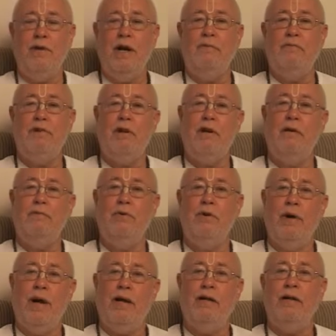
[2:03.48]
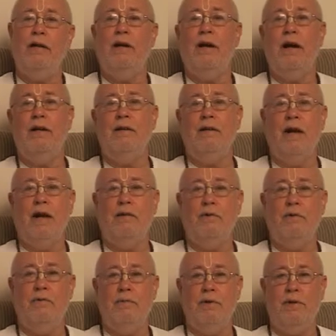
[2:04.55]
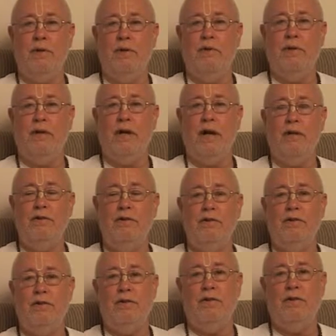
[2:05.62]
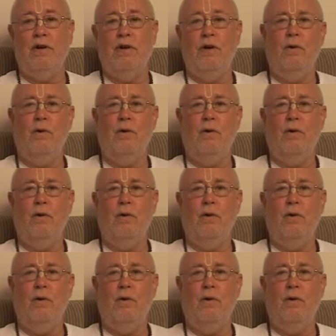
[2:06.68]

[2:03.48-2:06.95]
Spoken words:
if we have to come directly in contact with material consciousness,